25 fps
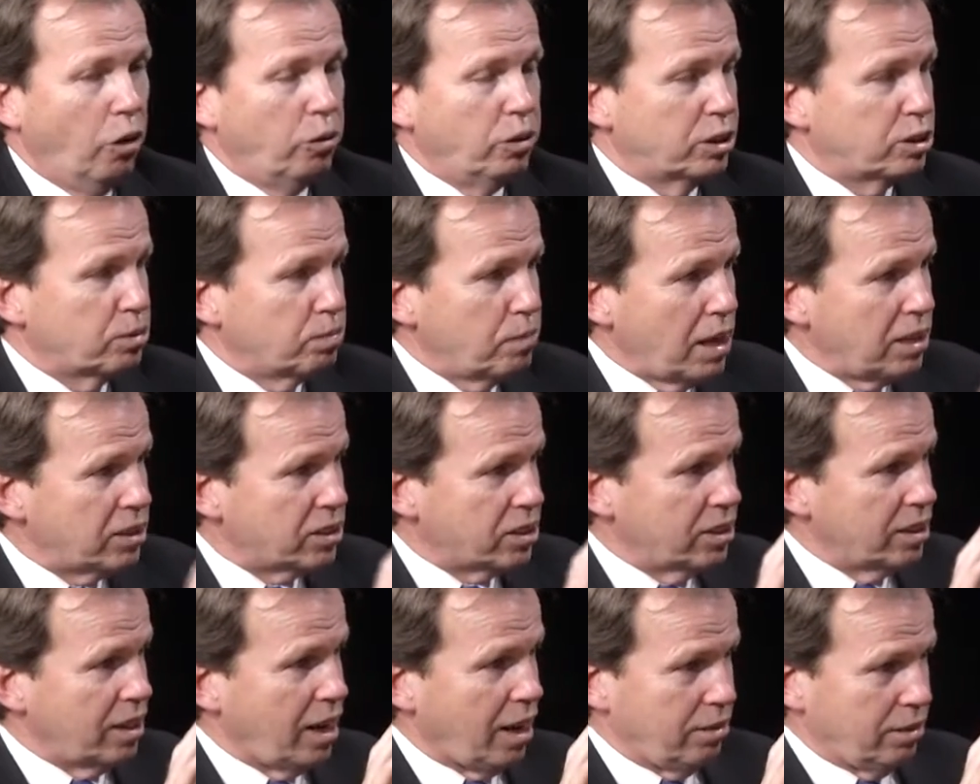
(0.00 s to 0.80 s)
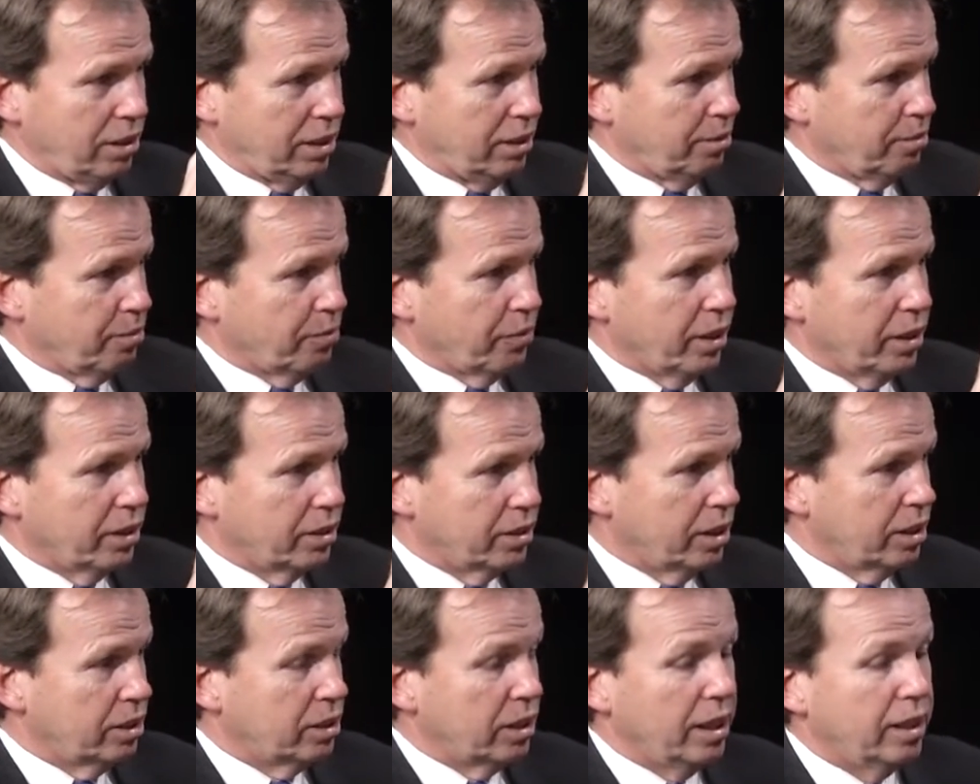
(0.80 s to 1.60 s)
It's masonry.
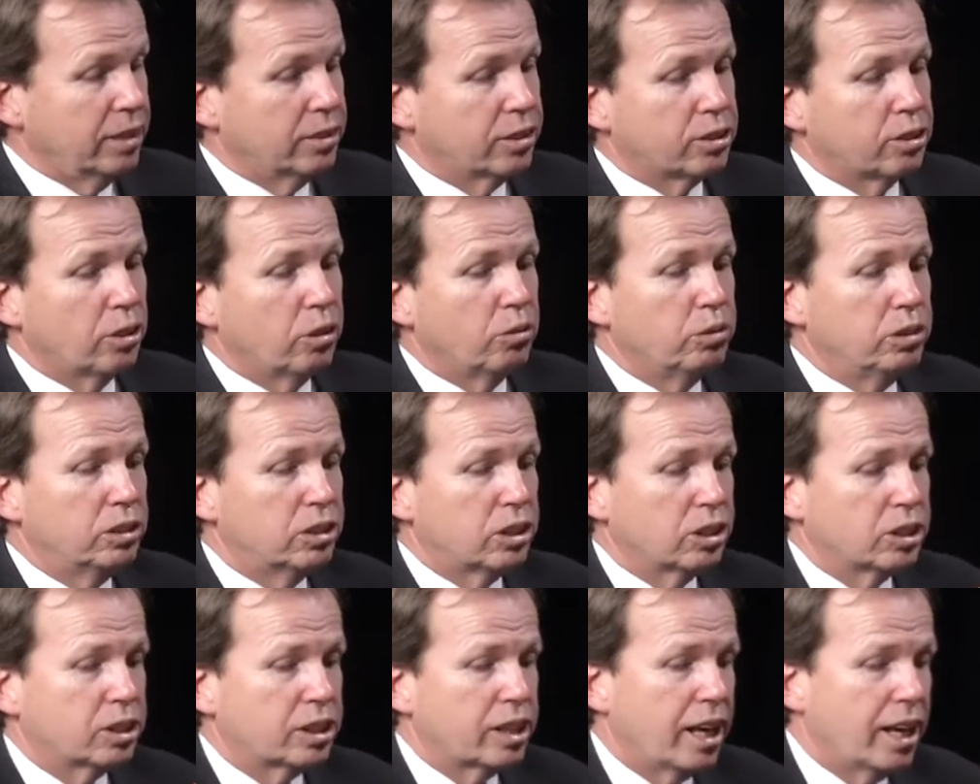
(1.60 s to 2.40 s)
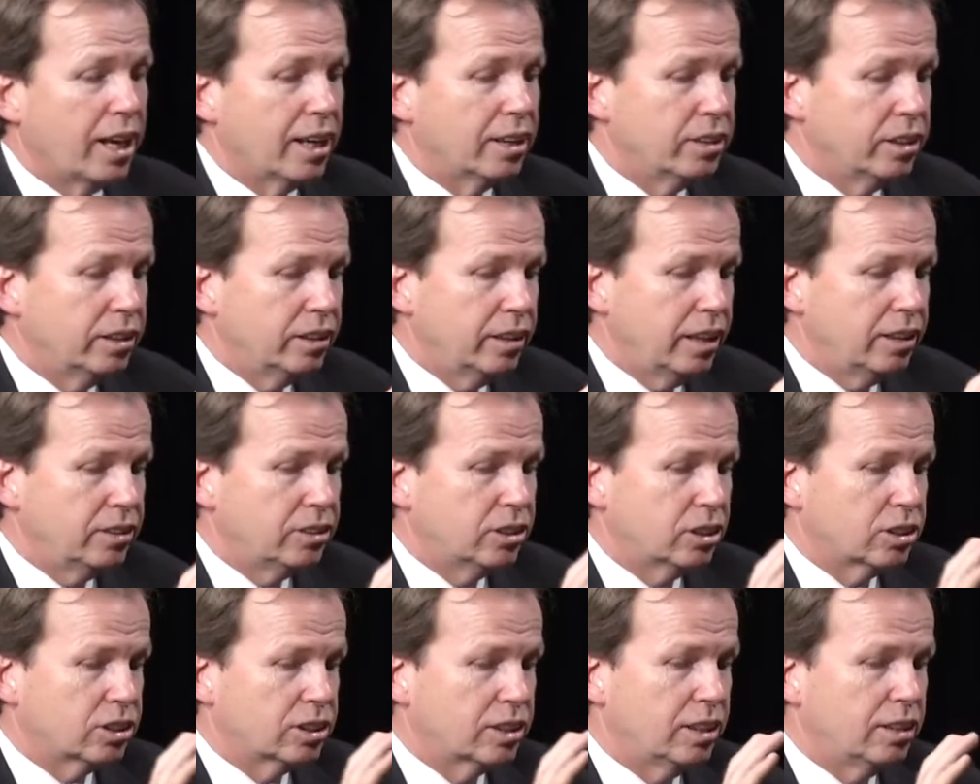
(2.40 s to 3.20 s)
And so they
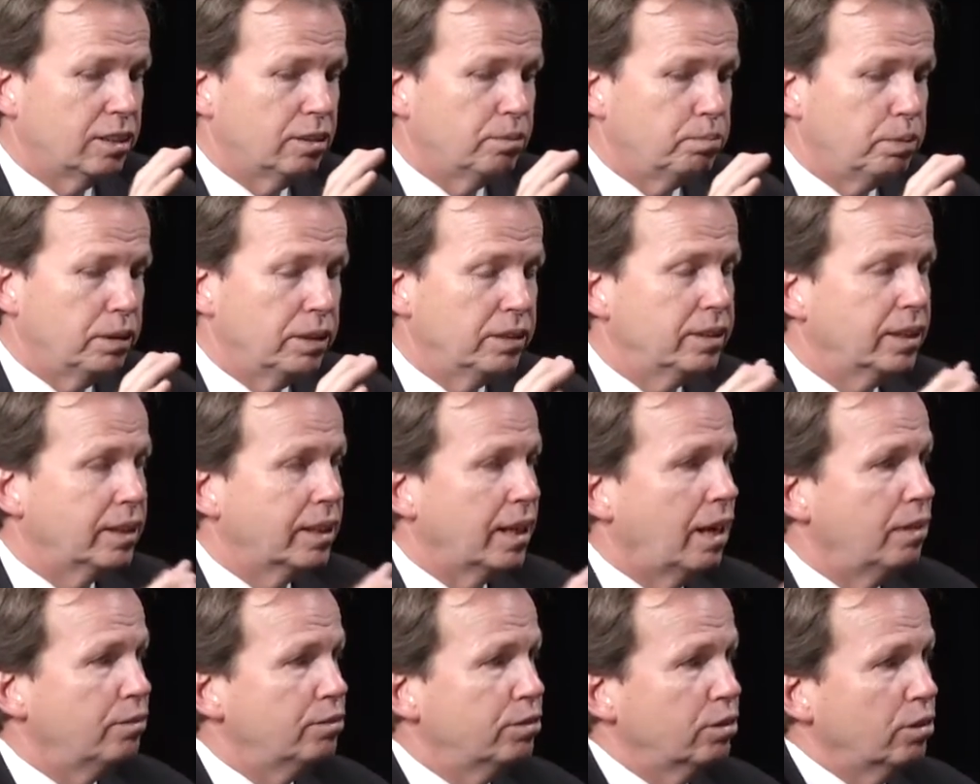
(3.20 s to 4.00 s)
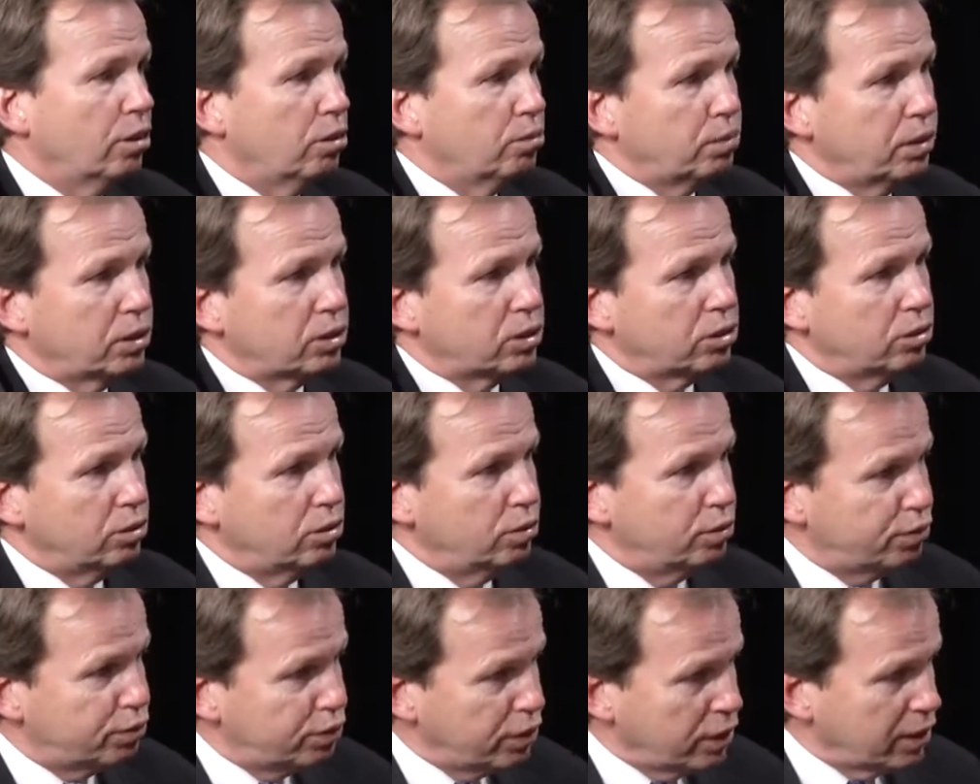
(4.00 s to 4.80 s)
just did a building envelope
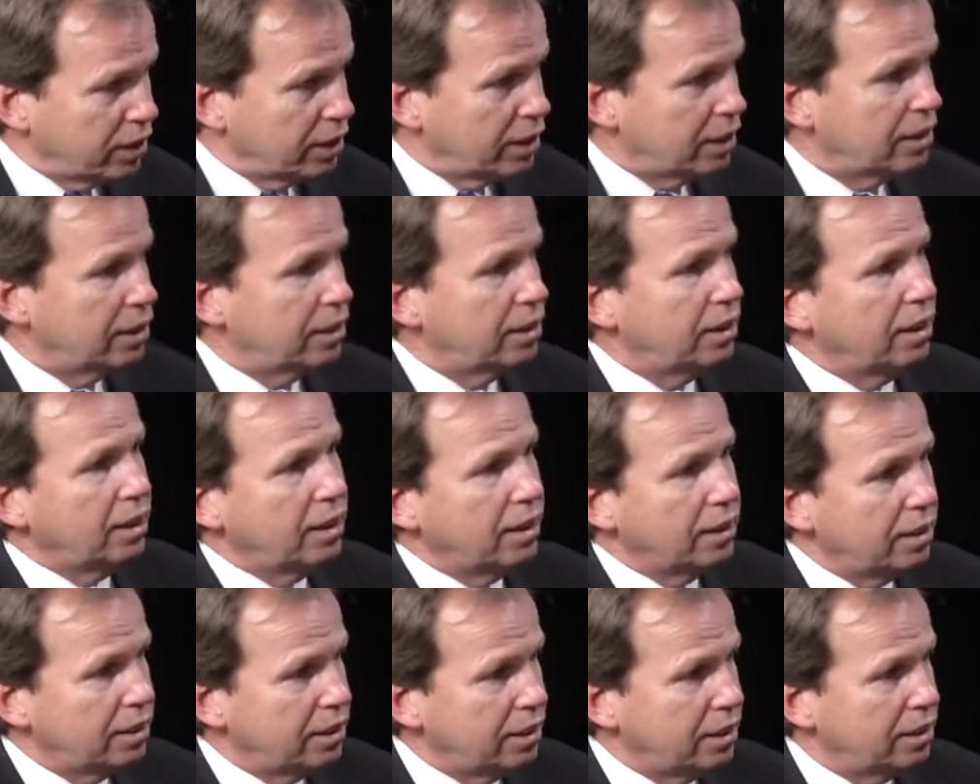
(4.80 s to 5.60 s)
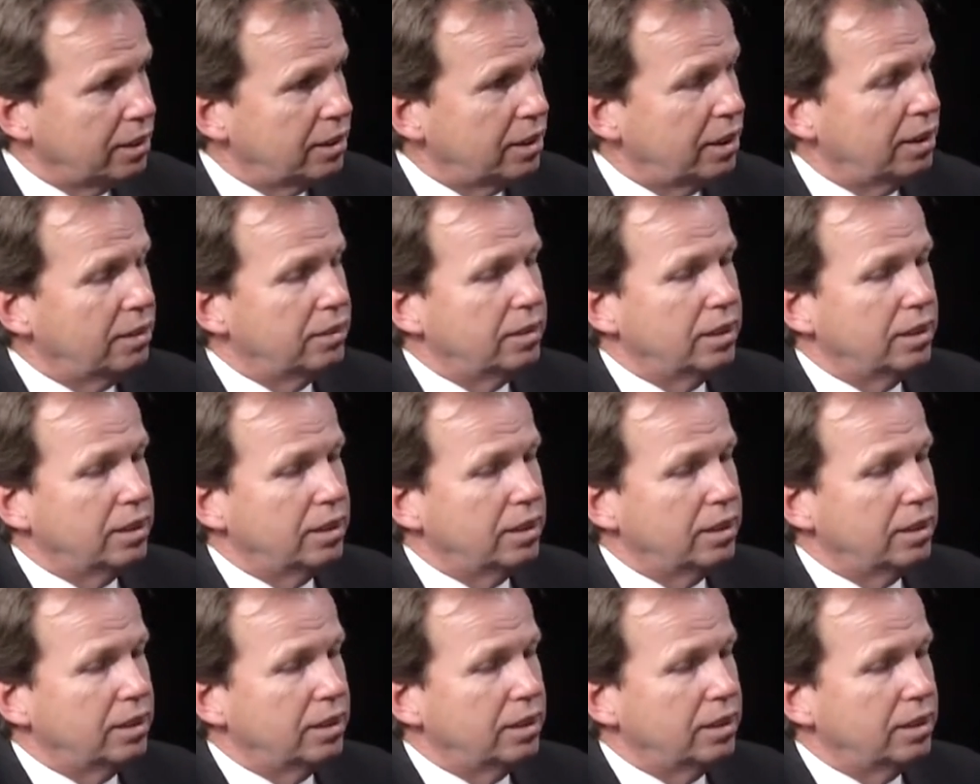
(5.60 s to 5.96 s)
issue, filling it in and